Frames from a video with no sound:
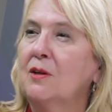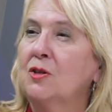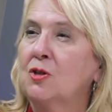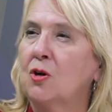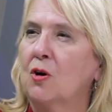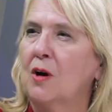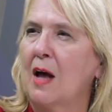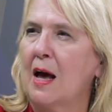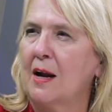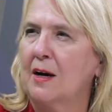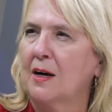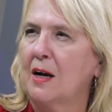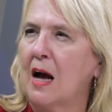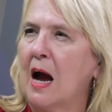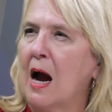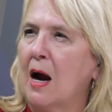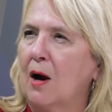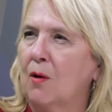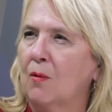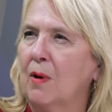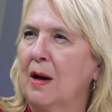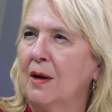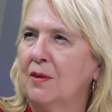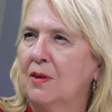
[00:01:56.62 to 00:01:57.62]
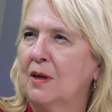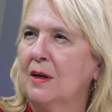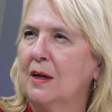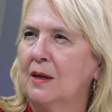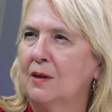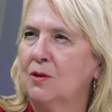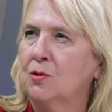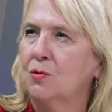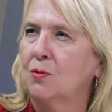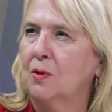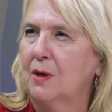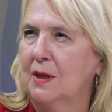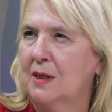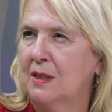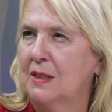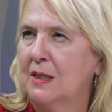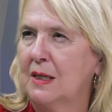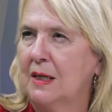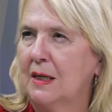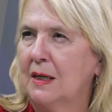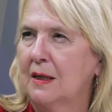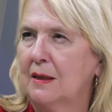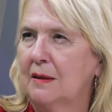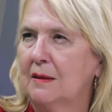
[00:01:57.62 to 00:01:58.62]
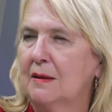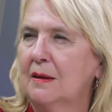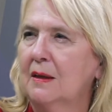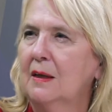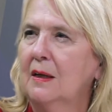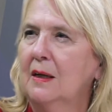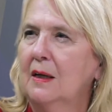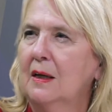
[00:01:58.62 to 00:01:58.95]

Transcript: turn out at a higher rate than in 2010.